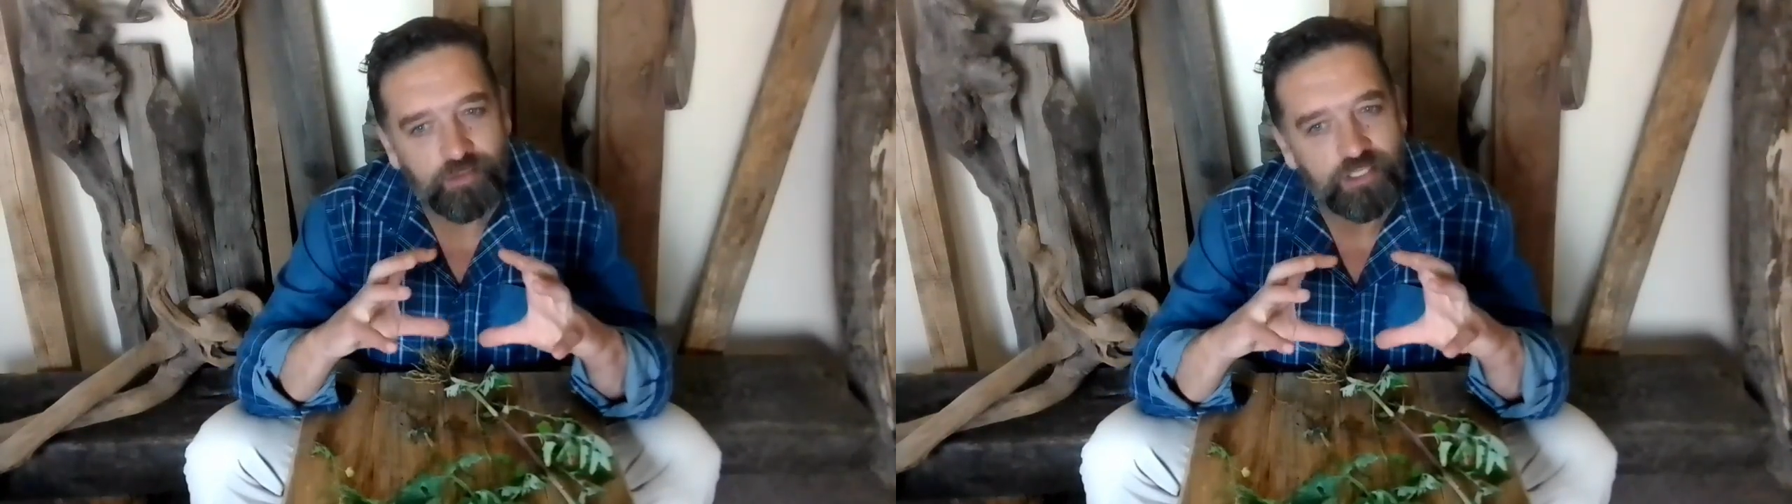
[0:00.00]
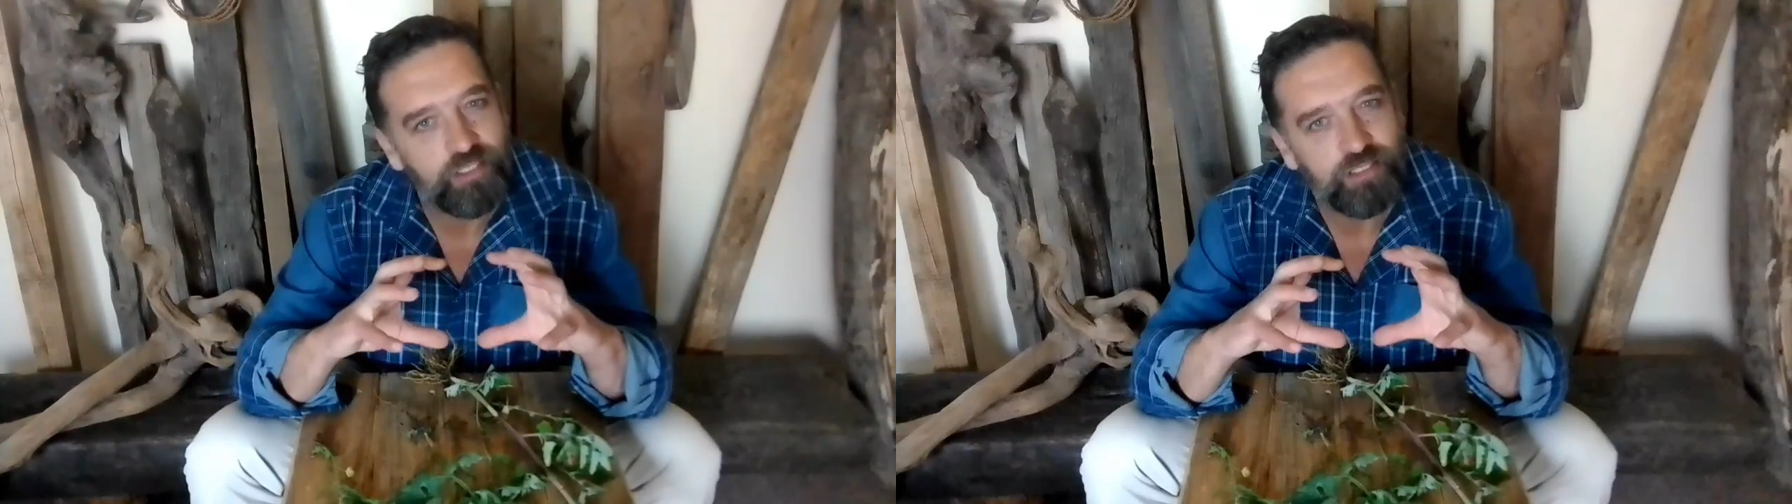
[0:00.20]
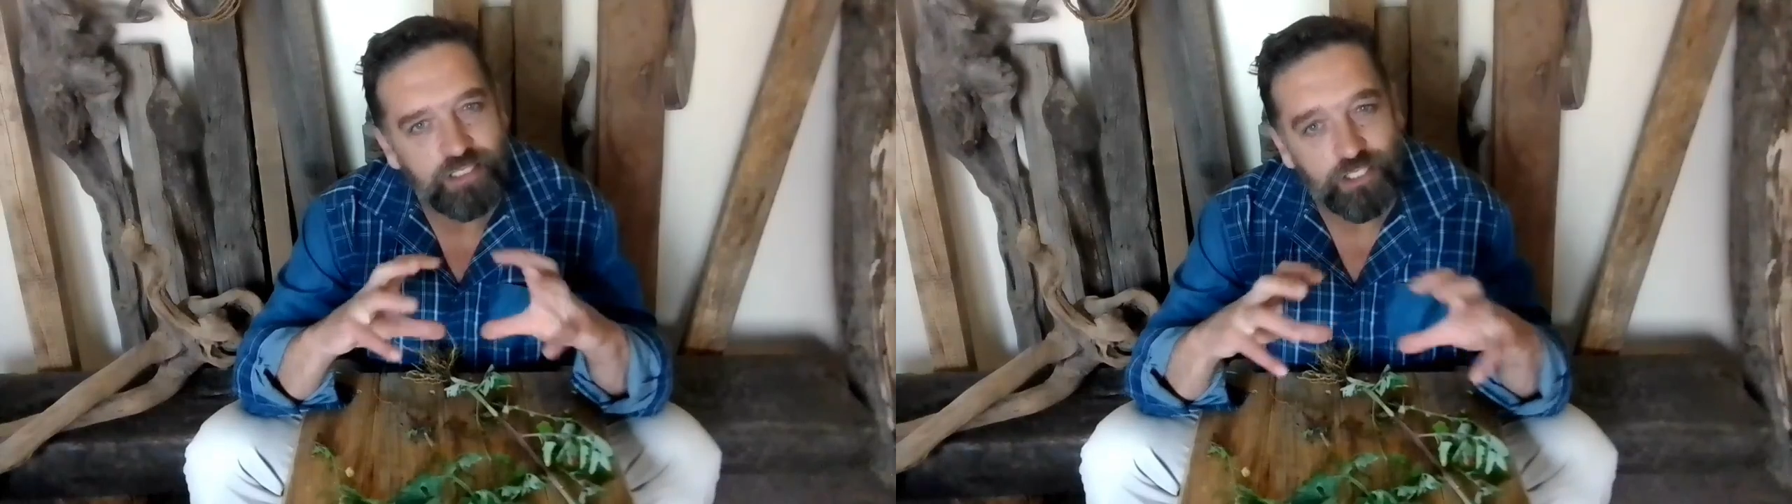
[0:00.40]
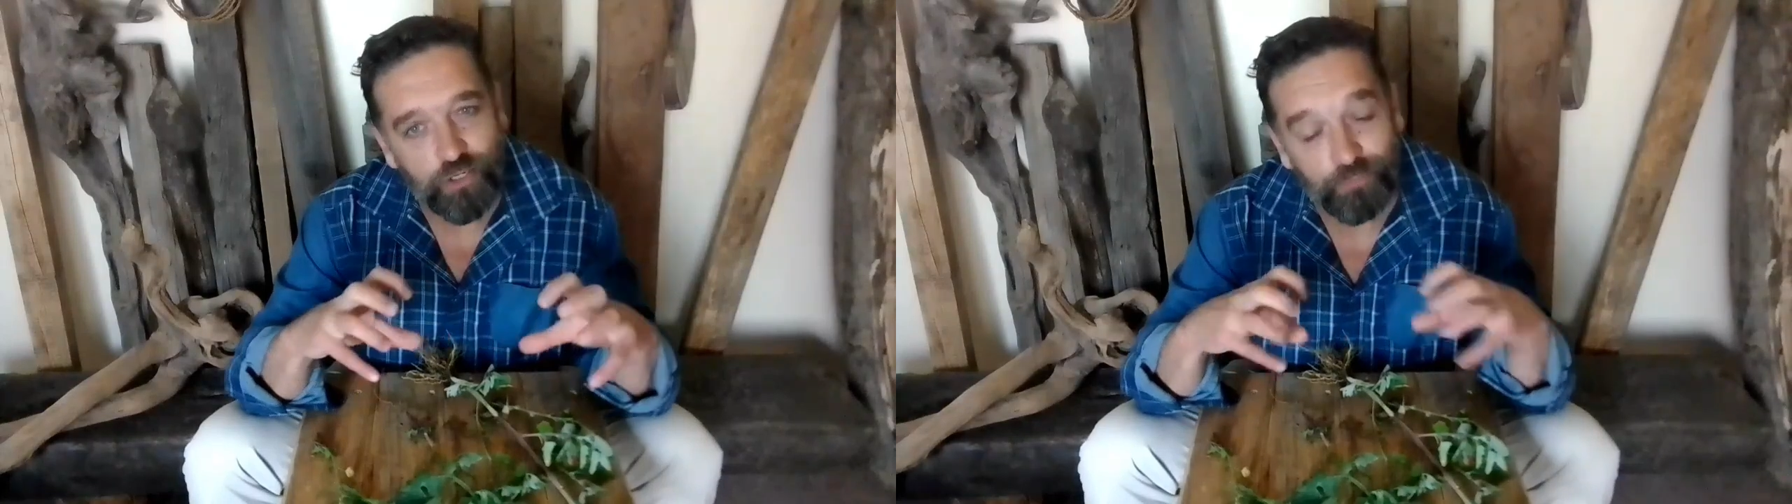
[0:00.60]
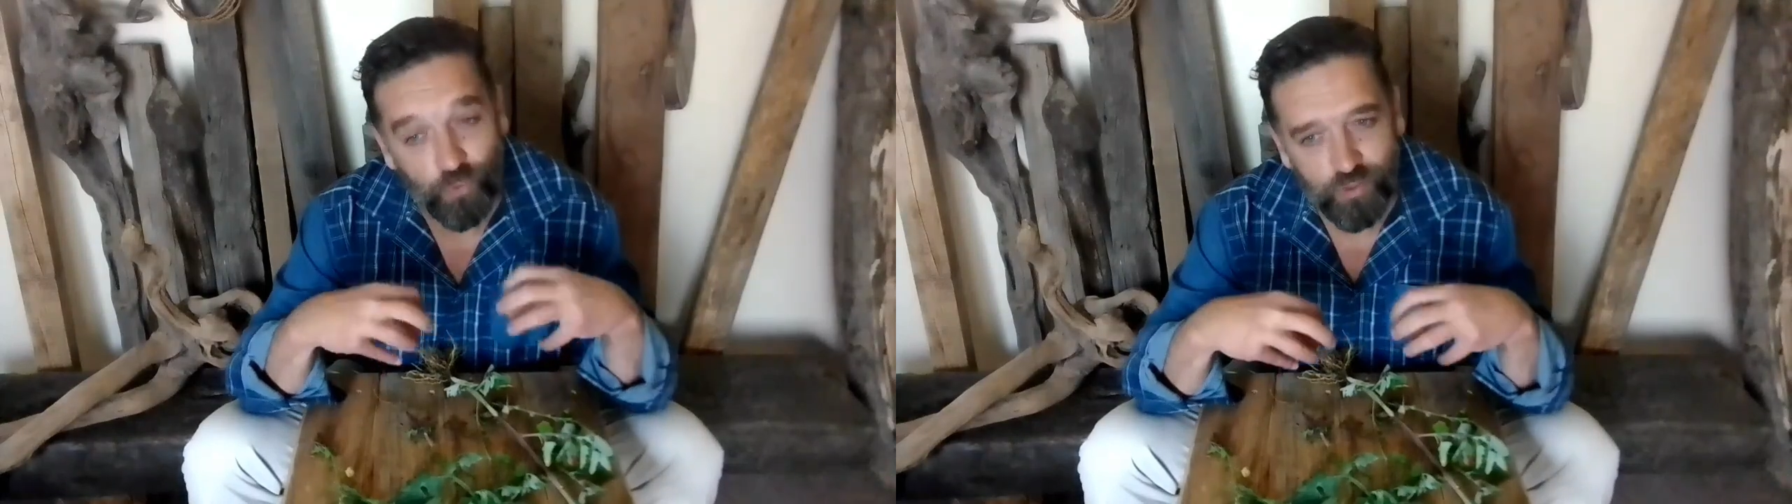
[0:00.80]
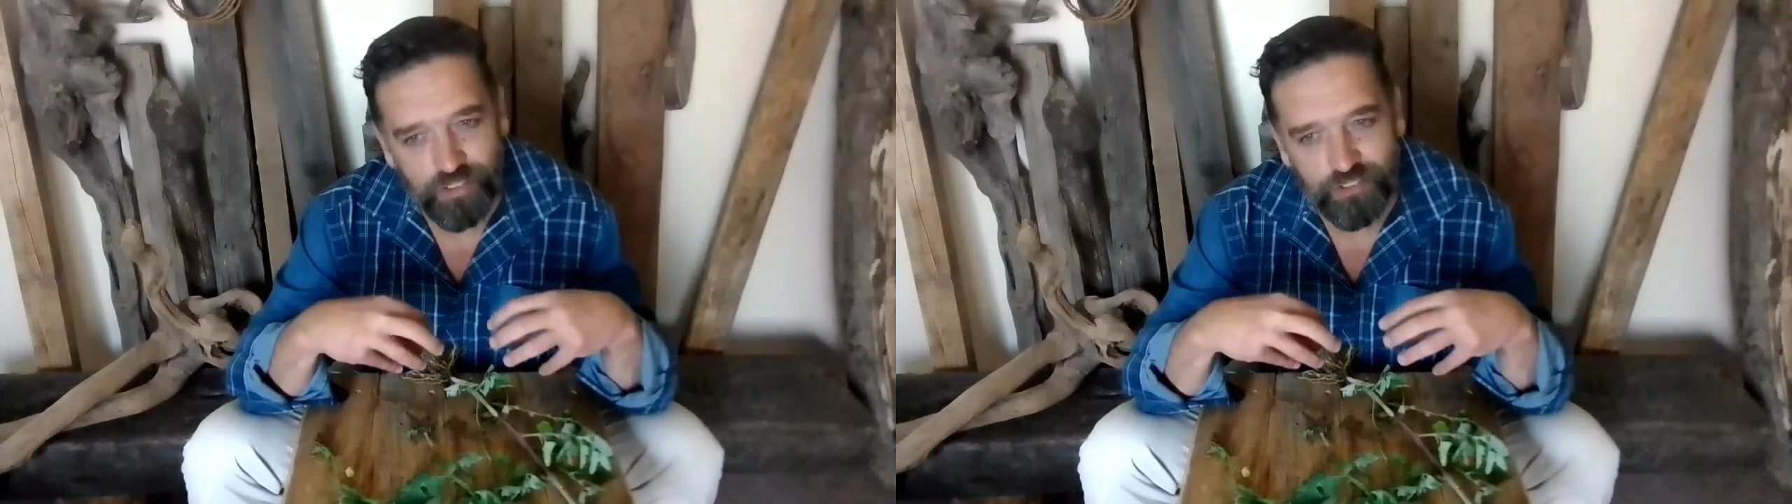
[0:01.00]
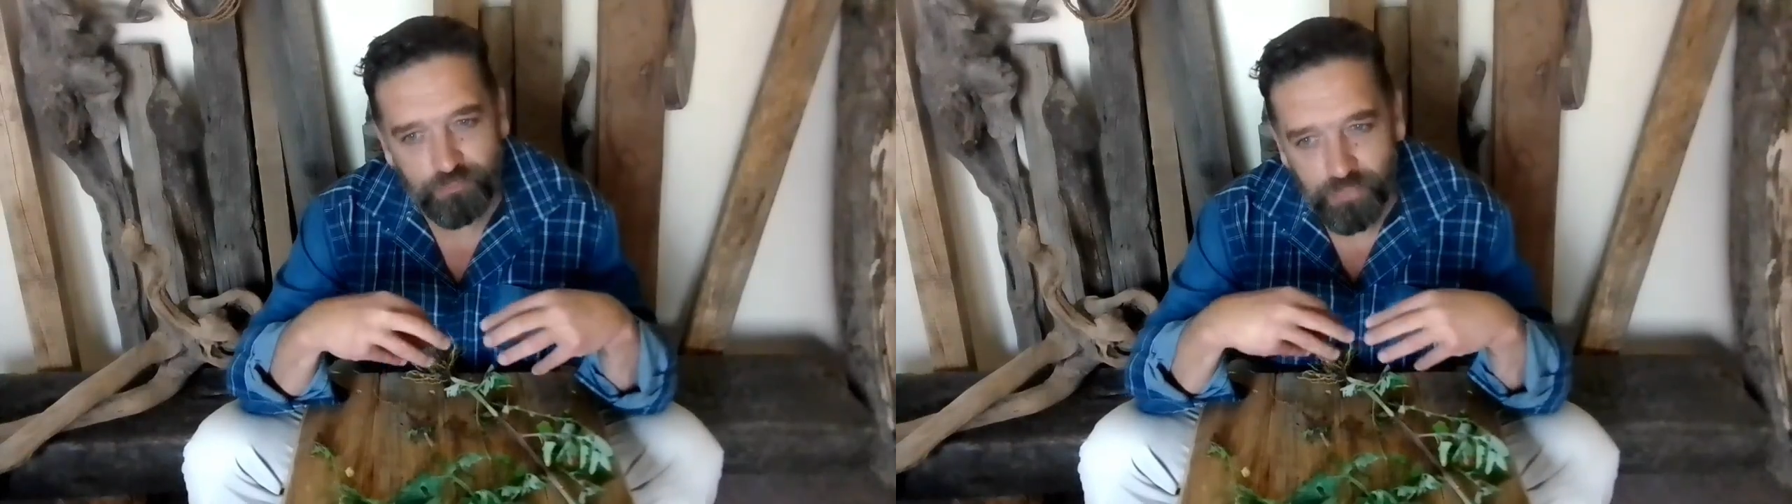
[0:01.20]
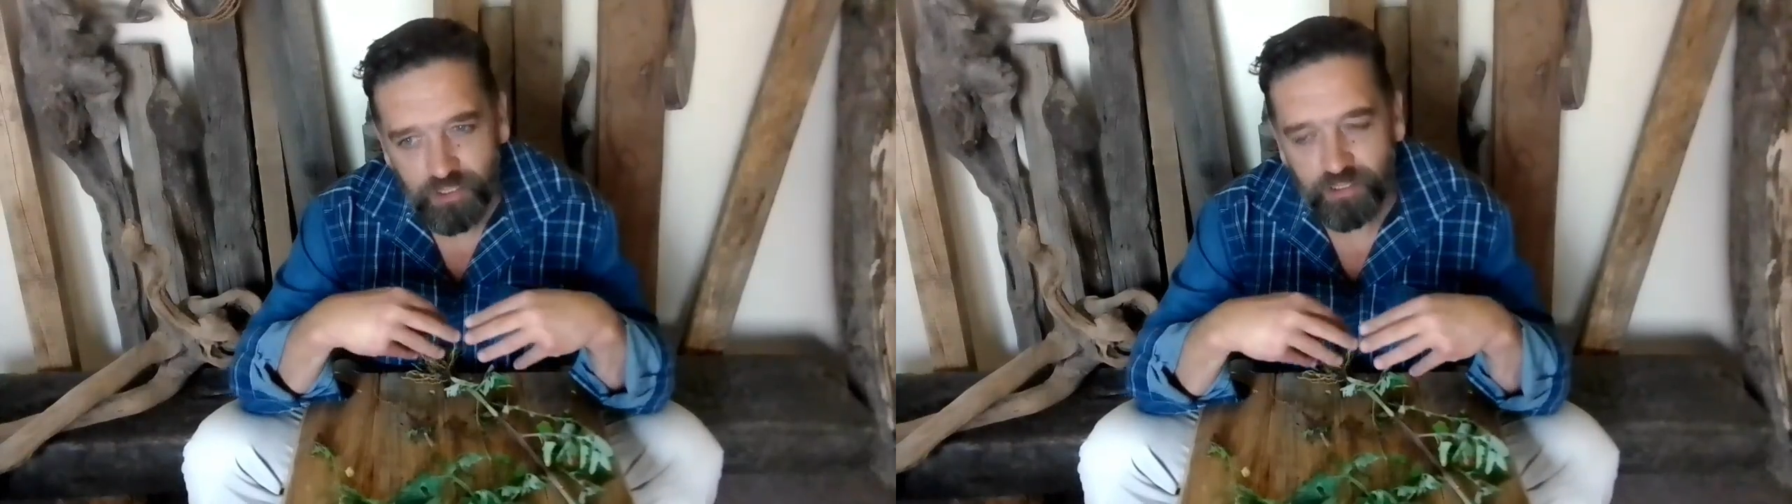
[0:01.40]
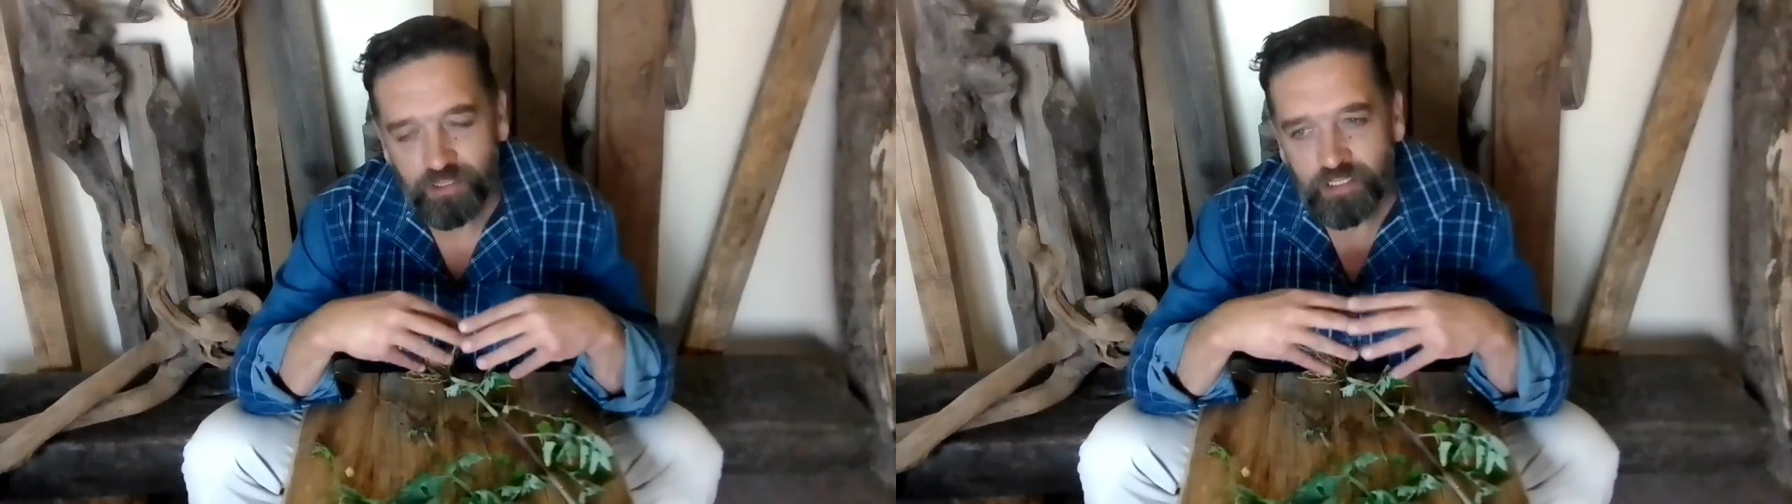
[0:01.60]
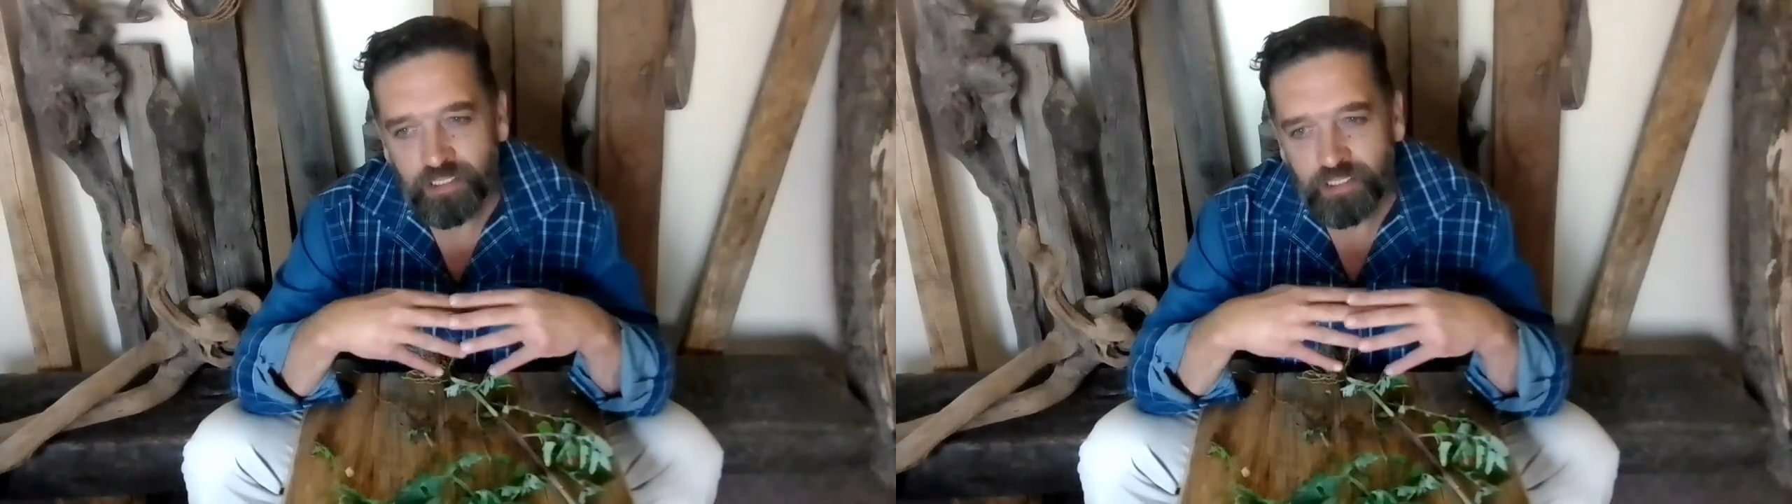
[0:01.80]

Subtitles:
this is so important to me.